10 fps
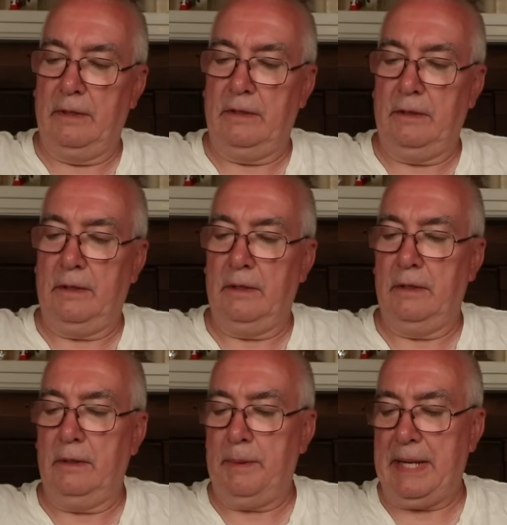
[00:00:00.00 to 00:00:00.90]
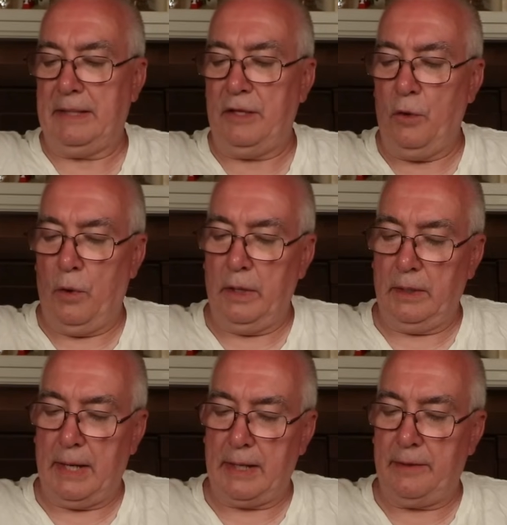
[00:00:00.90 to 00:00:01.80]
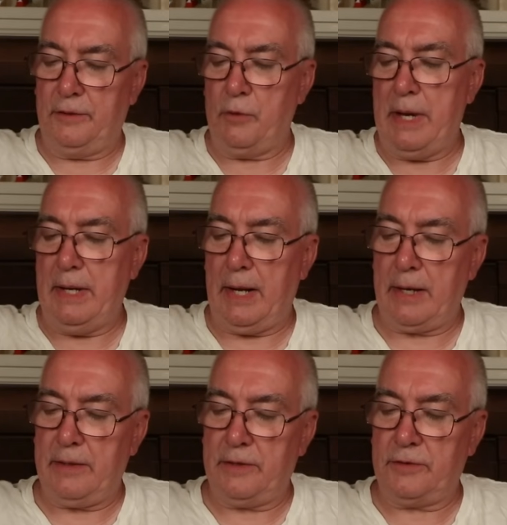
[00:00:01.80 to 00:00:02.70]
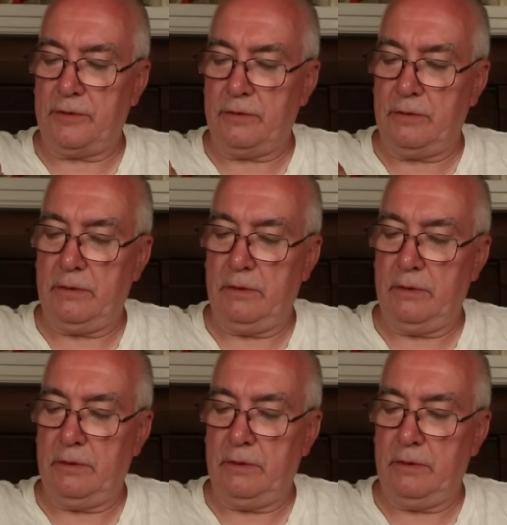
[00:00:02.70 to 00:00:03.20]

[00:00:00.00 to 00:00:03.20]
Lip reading: Let me get the oil drained out of this